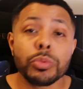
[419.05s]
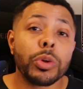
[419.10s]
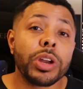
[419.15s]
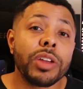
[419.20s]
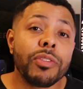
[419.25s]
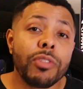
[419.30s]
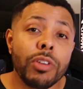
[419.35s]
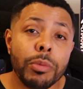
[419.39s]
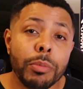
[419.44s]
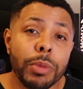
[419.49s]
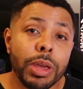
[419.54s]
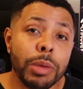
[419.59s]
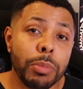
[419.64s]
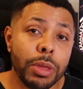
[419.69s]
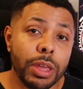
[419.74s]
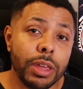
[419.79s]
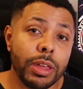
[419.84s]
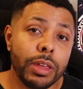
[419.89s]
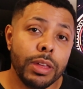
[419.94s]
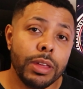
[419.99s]
whatever it may
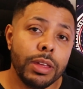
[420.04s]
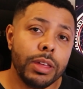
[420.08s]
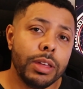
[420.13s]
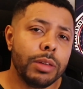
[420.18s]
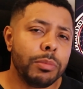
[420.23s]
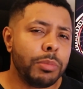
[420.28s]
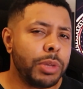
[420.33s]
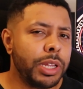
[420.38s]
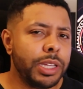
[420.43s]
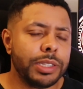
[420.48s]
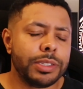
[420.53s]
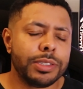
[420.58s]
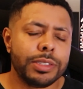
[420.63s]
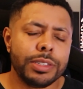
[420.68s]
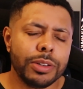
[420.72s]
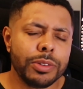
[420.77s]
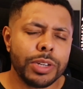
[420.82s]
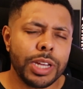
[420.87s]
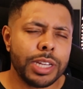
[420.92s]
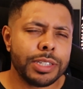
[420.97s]
be, please
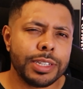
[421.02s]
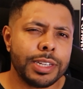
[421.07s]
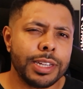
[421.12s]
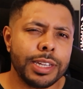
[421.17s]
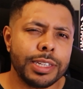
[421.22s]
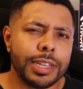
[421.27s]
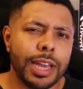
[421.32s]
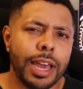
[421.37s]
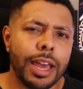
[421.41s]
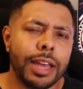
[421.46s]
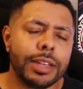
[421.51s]
don't hesitate to